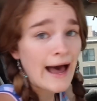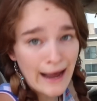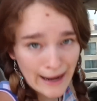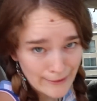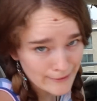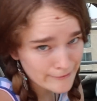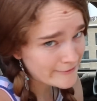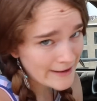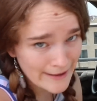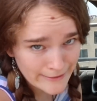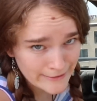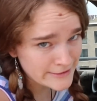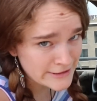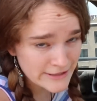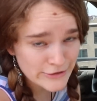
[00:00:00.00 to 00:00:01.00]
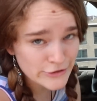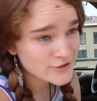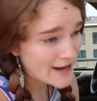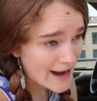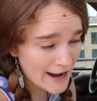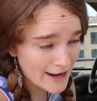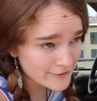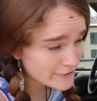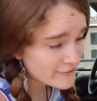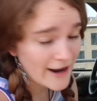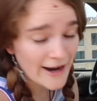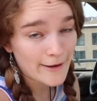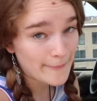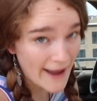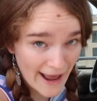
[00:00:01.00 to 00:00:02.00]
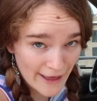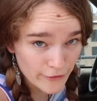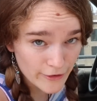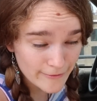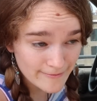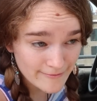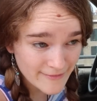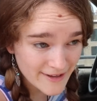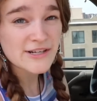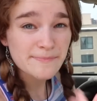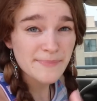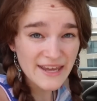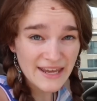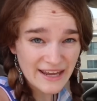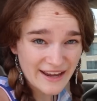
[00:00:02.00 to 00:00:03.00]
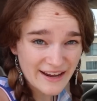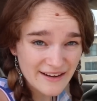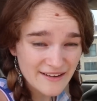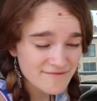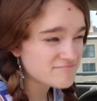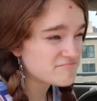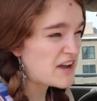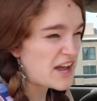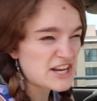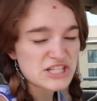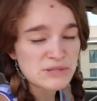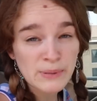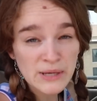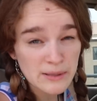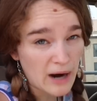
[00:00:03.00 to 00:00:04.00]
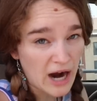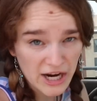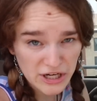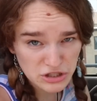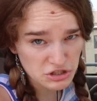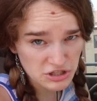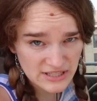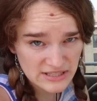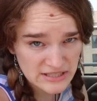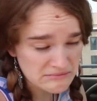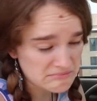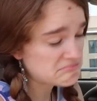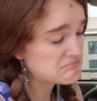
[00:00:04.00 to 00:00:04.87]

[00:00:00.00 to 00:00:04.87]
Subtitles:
I would rather just drive and find a bathroom. As far as peeing, I just pee behind trees.